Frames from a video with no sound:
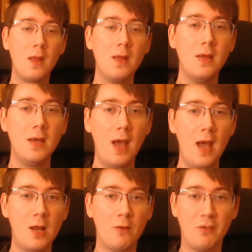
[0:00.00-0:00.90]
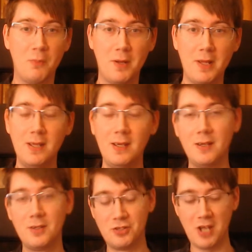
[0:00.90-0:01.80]
Hello everybody,
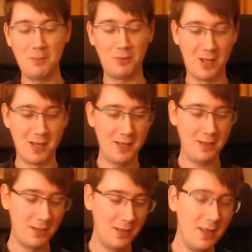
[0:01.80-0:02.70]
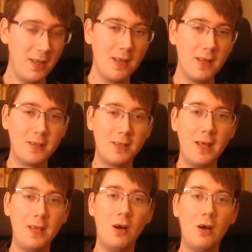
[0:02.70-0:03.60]
James here. Today
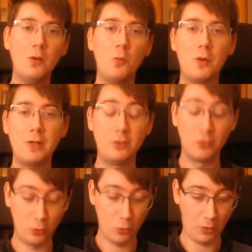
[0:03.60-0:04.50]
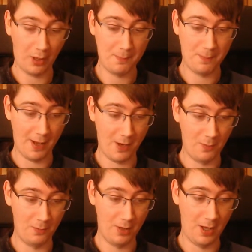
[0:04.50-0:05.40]
I wanted to talk about
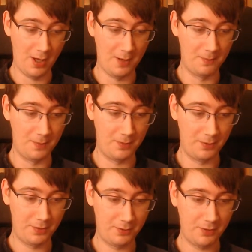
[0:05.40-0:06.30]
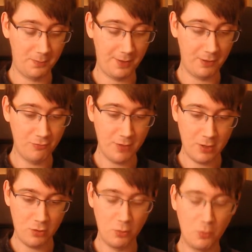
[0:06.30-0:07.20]
something really
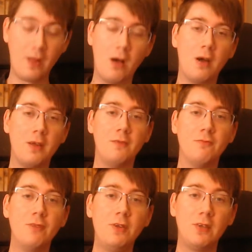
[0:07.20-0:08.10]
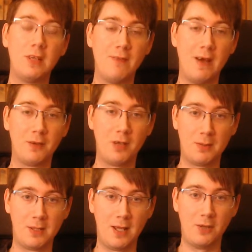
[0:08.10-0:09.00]
cool that I recently found a couple of
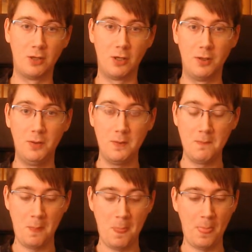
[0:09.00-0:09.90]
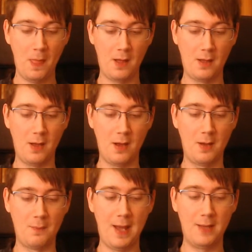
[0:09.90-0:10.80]
days ago
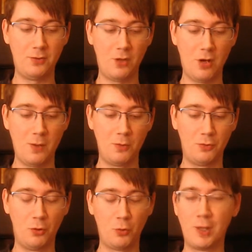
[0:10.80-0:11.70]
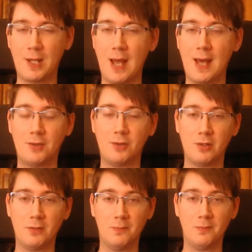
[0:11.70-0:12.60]
as I was looking at
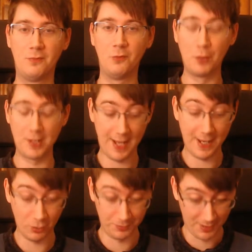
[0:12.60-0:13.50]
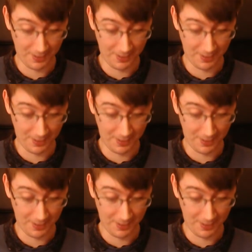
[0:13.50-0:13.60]
some 40k content.